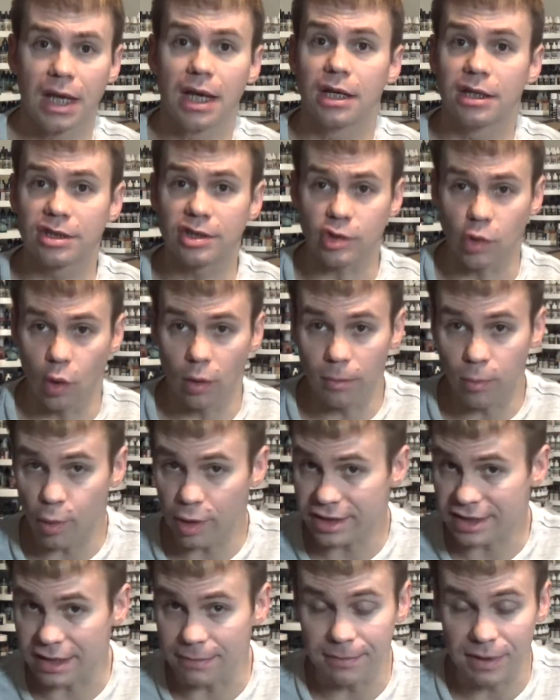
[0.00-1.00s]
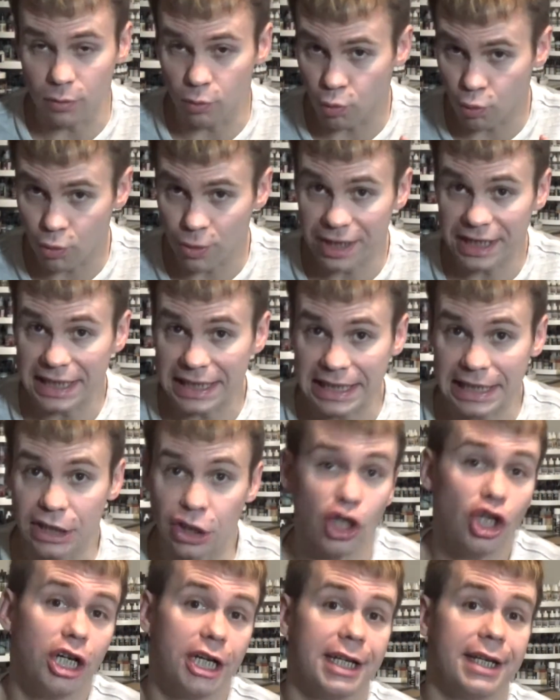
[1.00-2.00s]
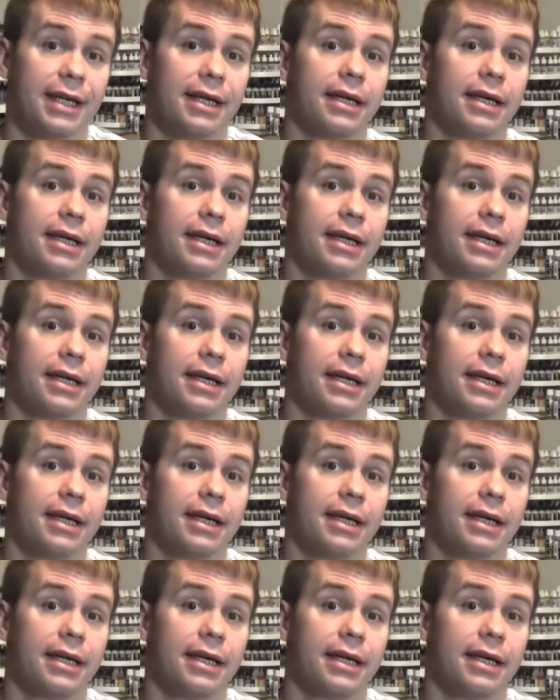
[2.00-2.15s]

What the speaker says: Storm Boys can be really good.